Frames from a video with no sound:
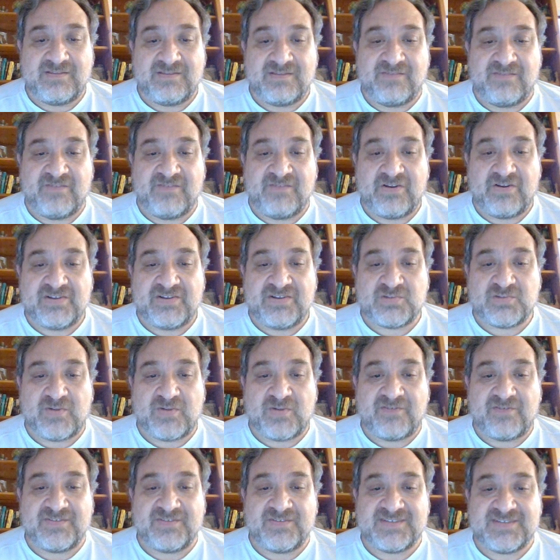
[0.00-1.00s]
the various
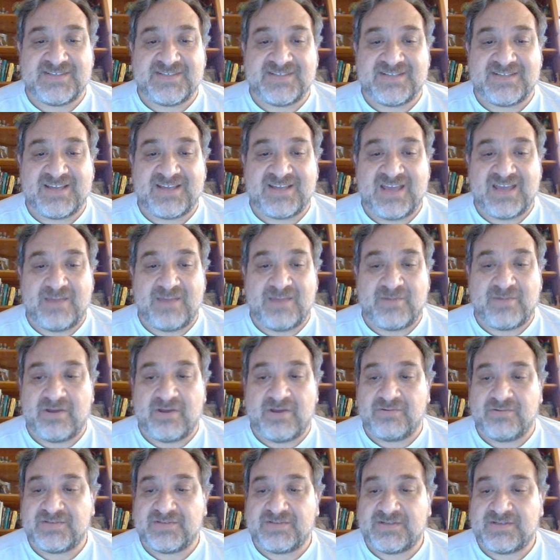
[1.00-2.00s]
references to Cape
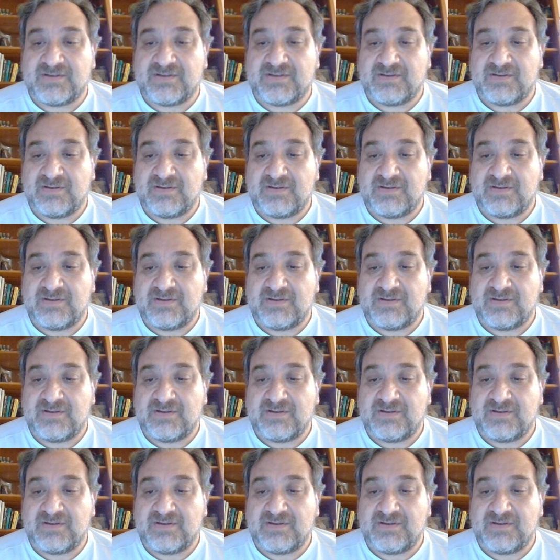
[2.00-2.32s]
Coast.